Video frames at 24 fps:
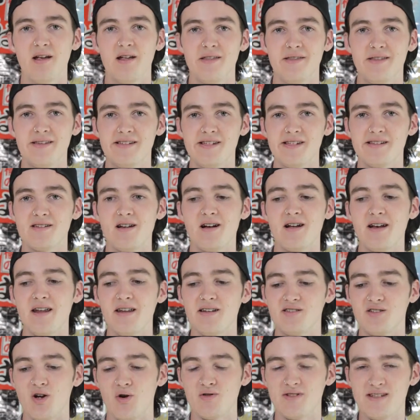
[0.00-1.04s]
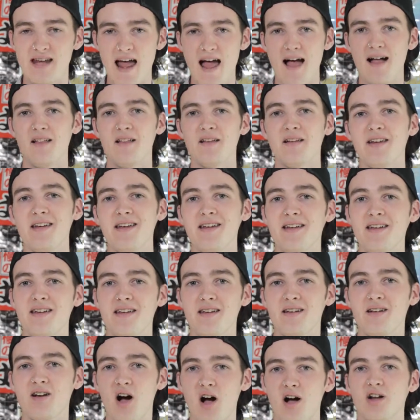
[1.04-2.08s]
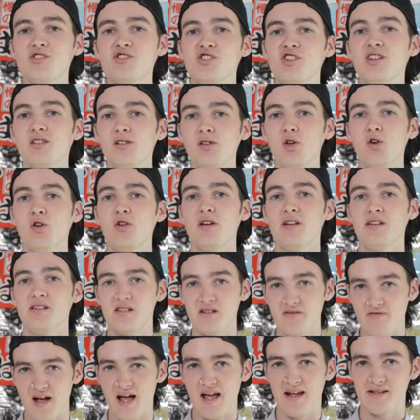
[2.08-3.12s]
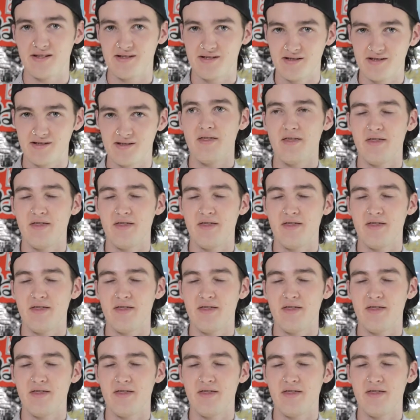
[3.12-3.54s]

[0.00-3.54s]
This is not a totality kanji learning device.